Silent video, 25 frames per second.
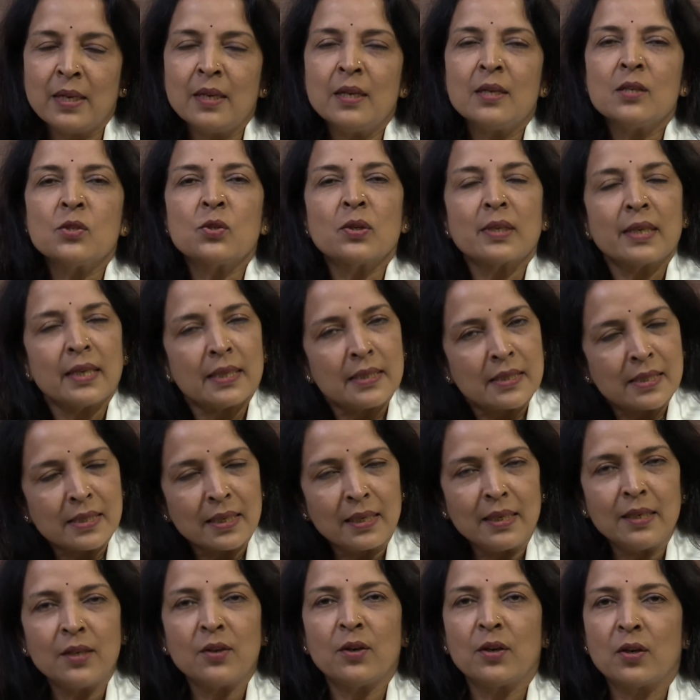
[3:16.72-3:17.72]
So
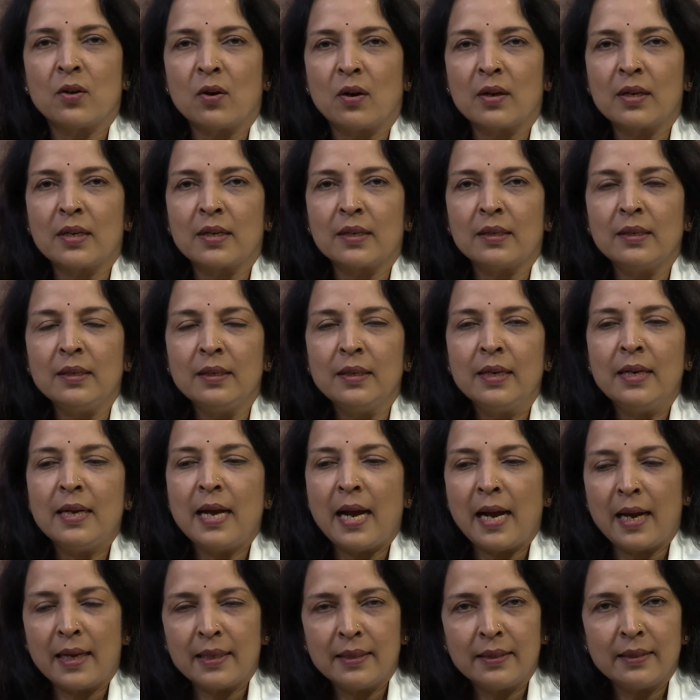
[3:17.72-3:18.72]
consult your doctor.
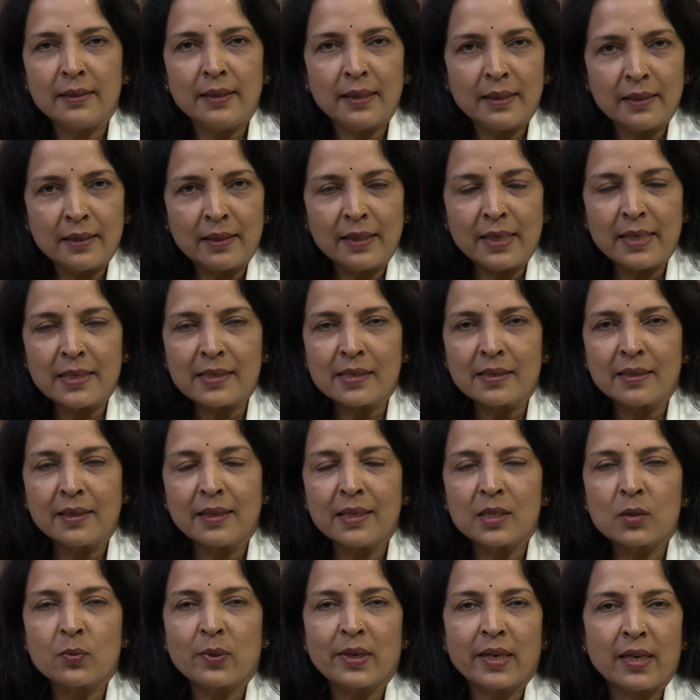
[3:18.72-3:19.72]
Other than these
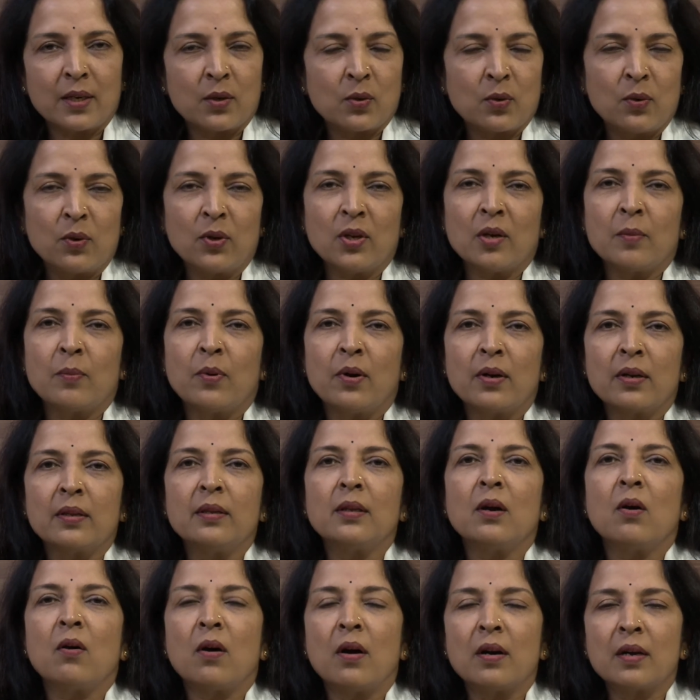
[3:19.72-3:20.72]
things, when I told you about the
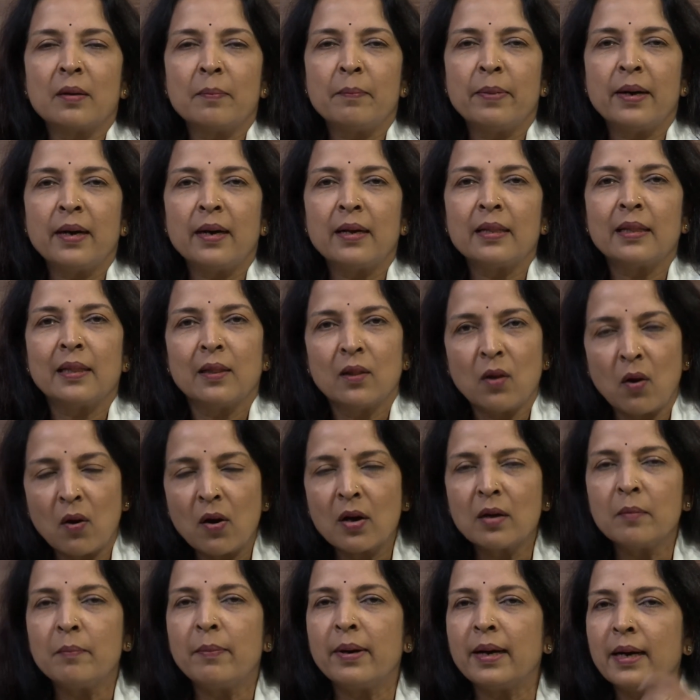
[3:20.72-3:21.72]
hot bath,
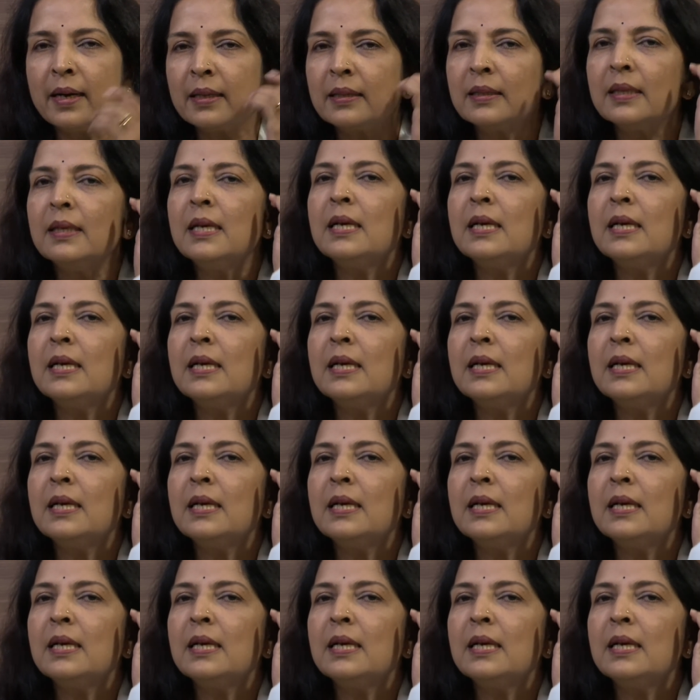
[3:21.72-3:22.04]
long bath,